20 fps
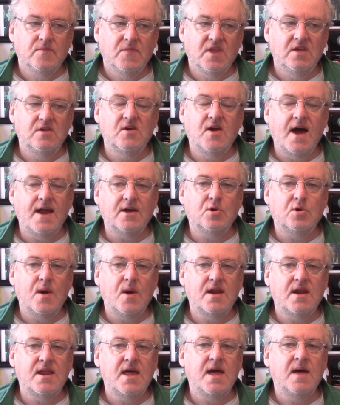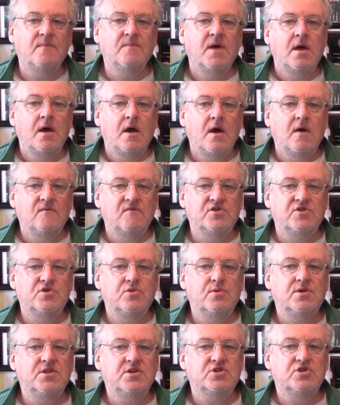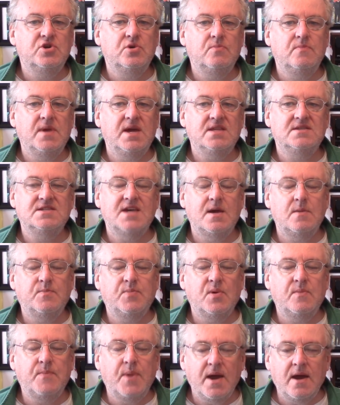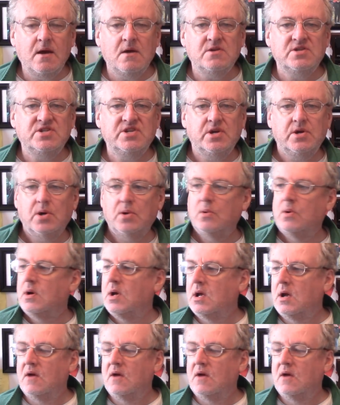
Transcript: you got to credit him for doing the two meets it prepares you